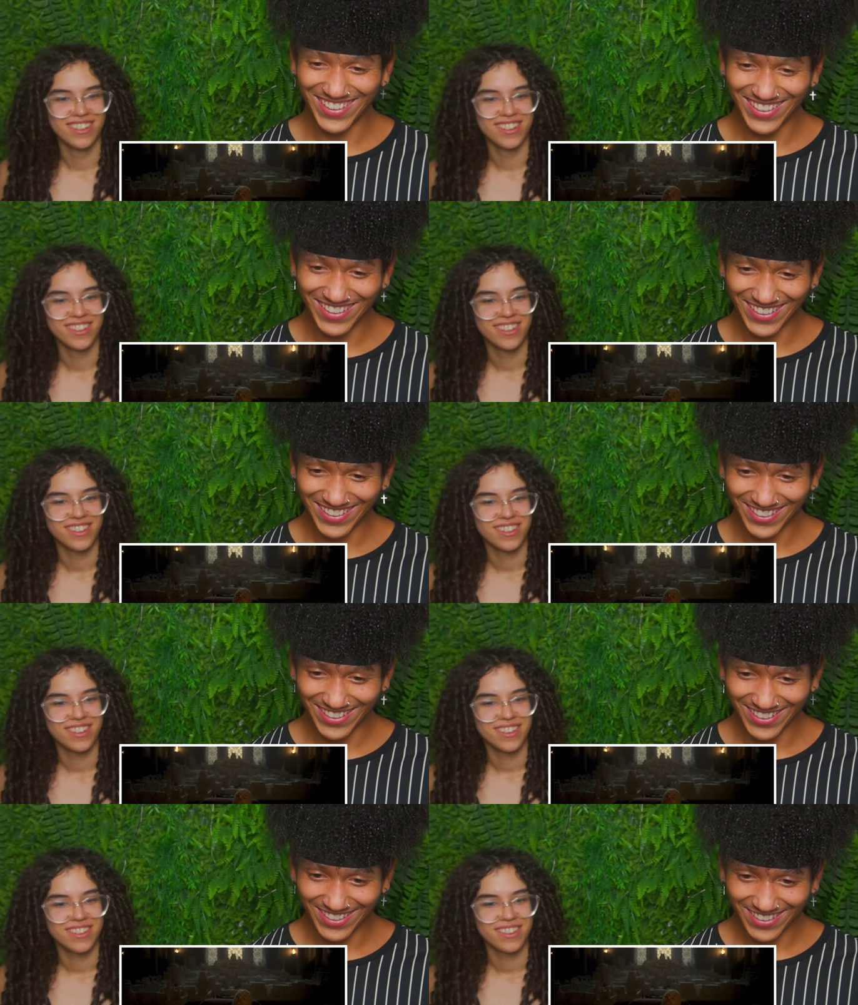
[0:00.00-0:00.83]
Speaker 1: Will I be
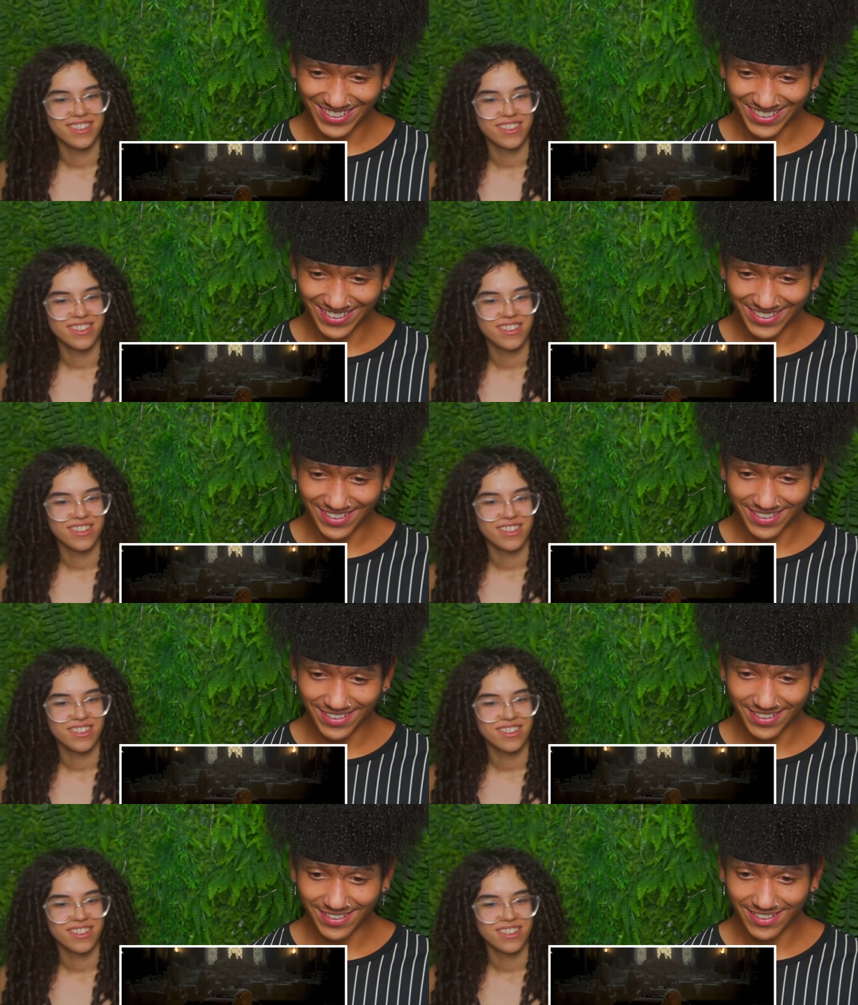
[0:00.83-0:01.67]
remembered as a good king,
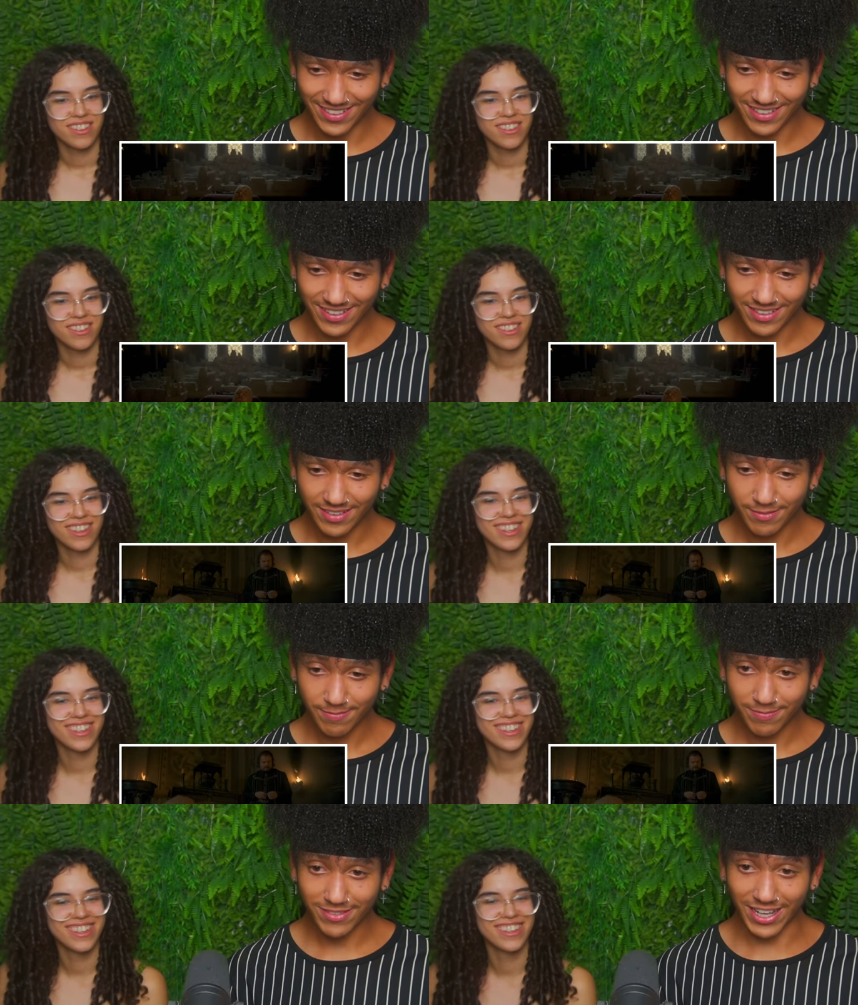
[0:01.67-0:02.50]

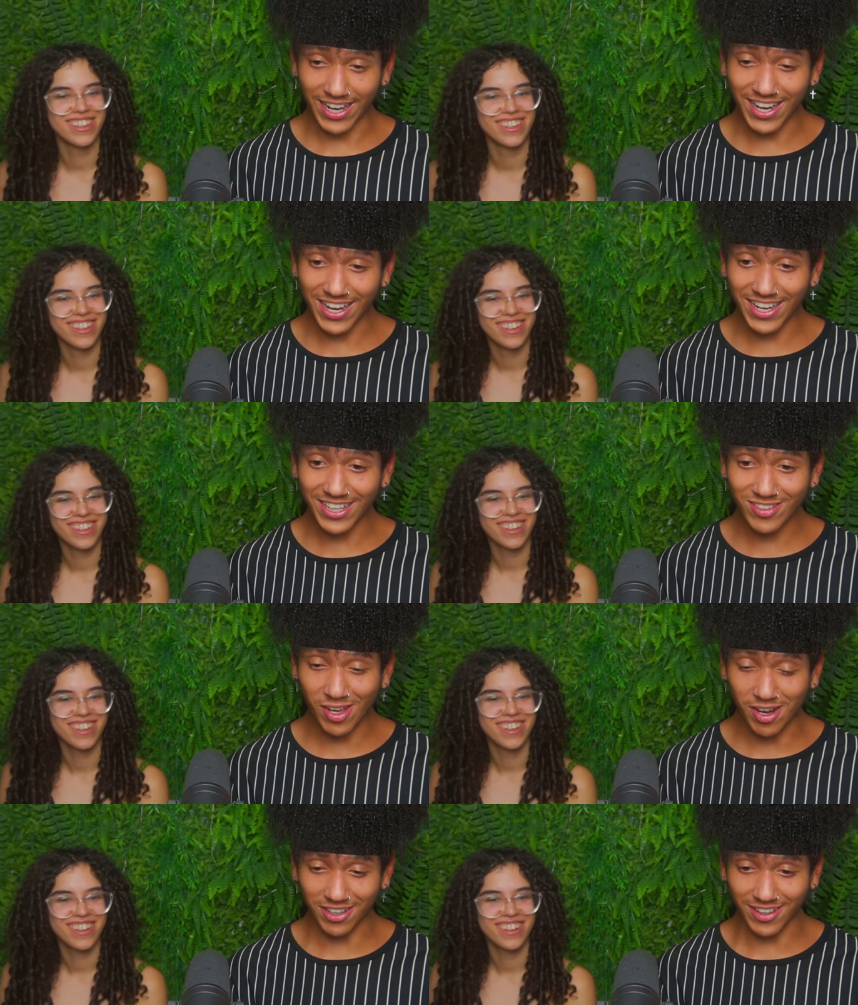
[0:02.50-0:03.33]
Lyonel? Dang, he's
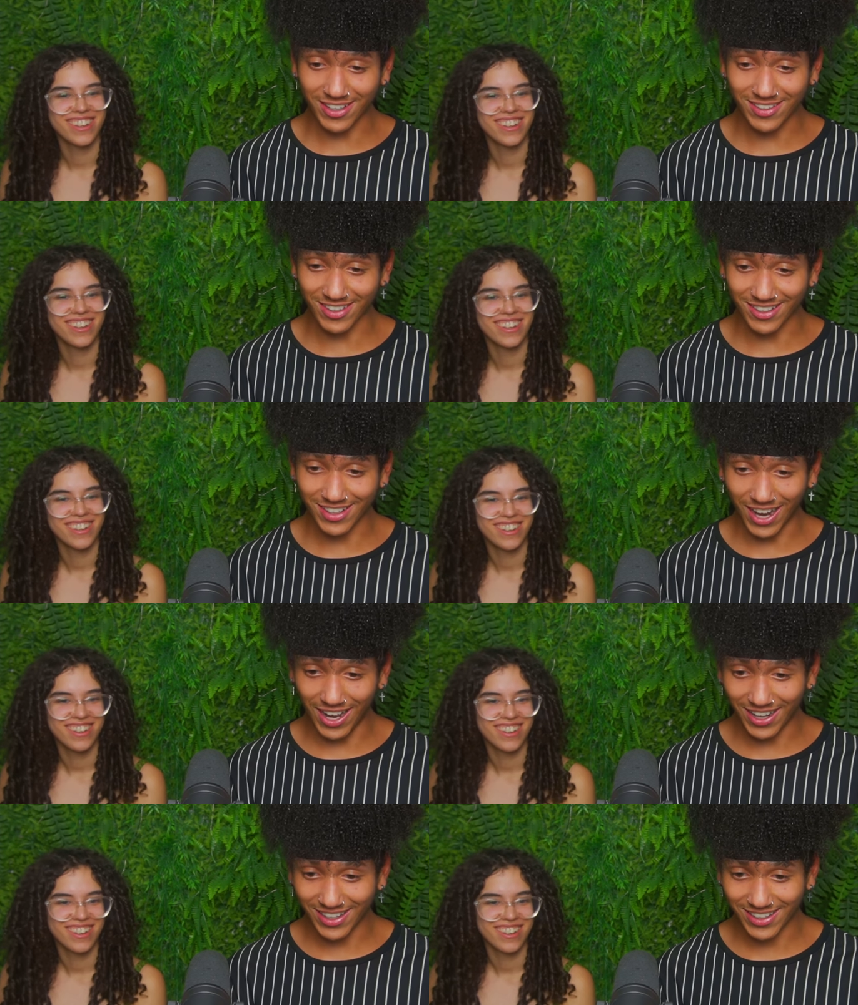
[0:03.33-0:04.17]
talking like he's gonna
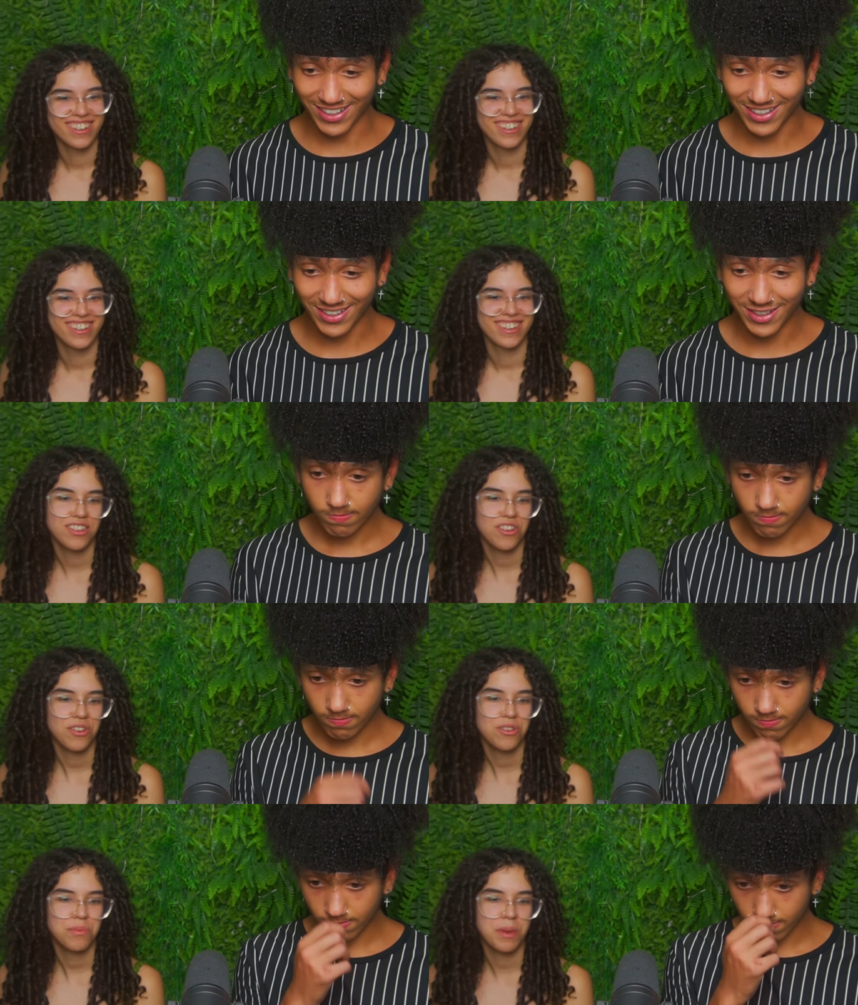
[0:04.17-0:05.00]
die. He's
Speaker 2: known
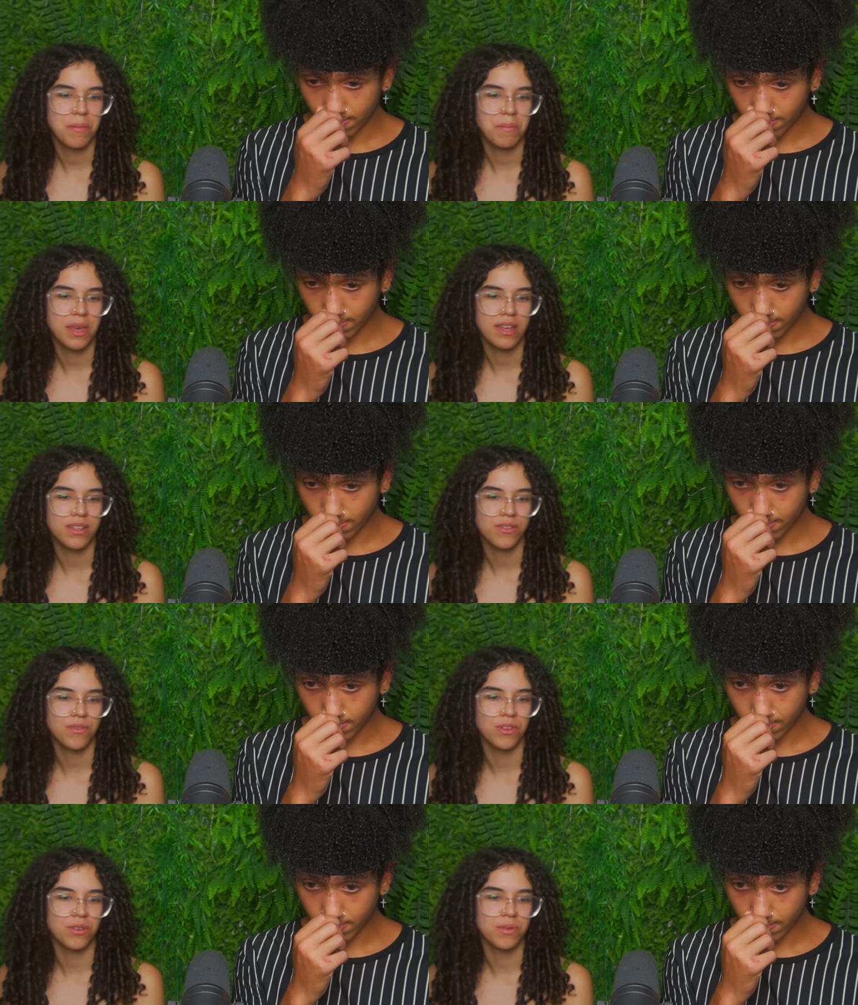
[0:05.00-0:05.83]
as being
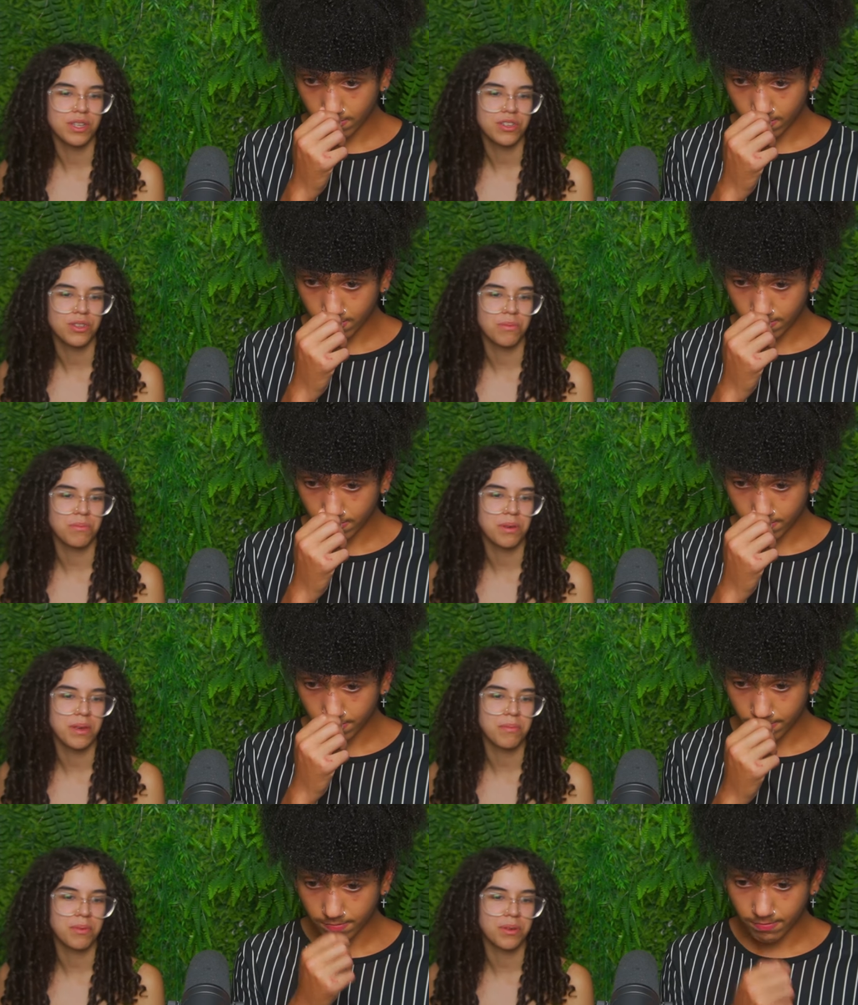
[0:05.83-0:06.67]
peaceful, which some
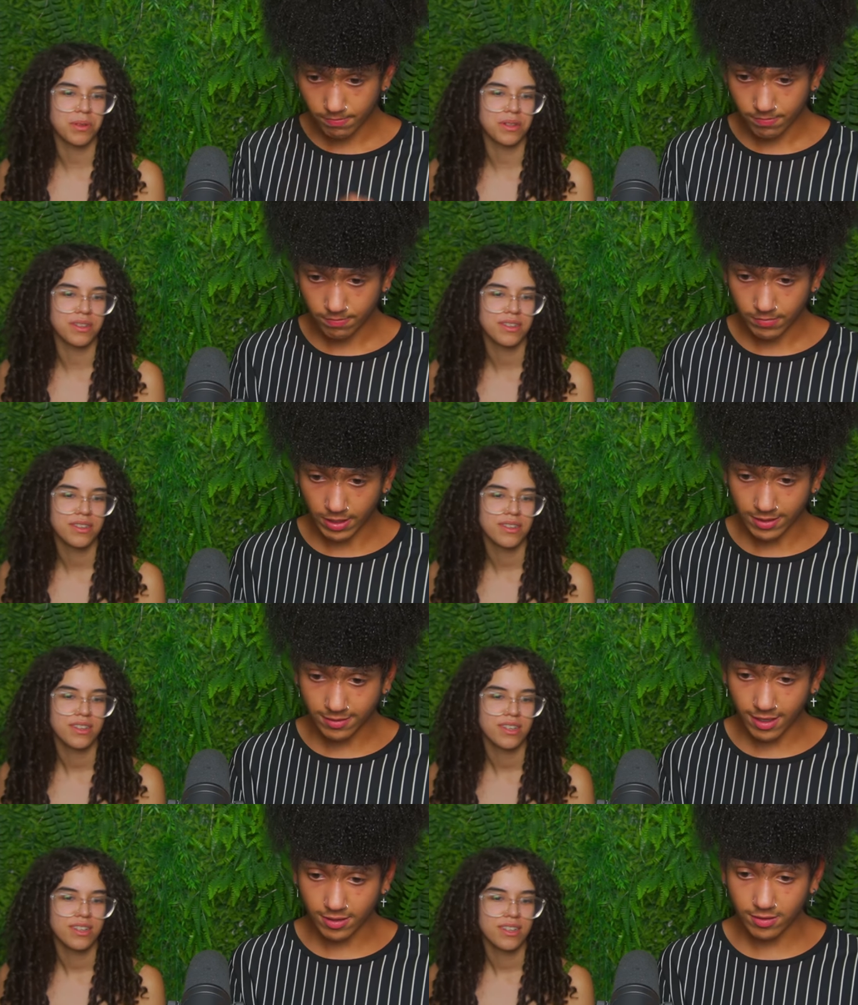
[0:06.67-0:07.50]
people.
Speaker 1: That's
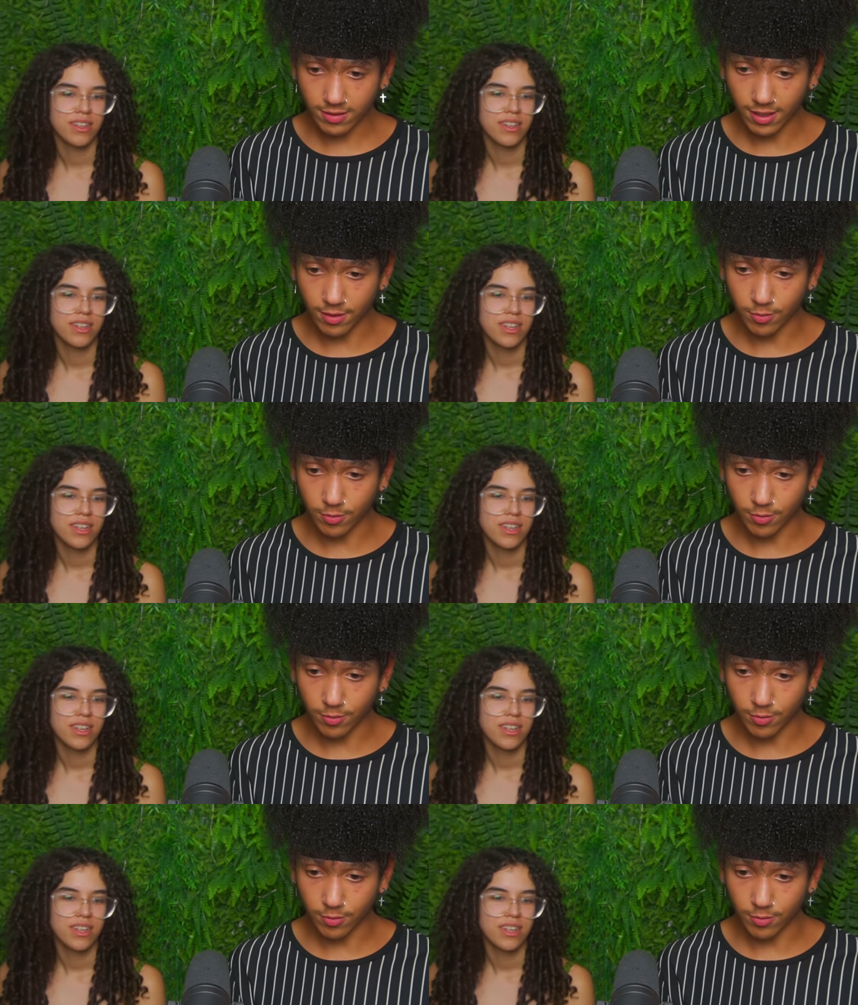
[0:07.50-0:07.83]
actually kind